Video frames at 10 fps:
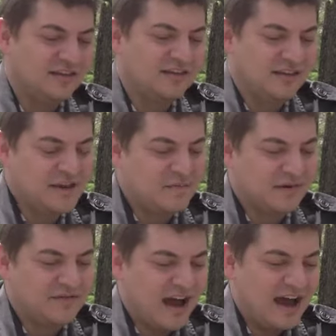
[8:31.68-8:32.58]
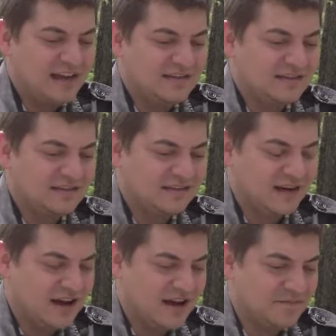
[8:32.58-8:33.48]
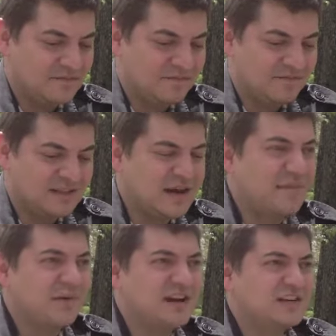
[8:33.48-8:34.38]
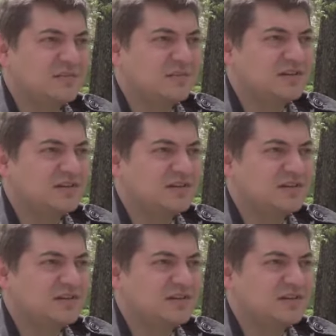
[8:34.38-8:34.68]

sleep provides separation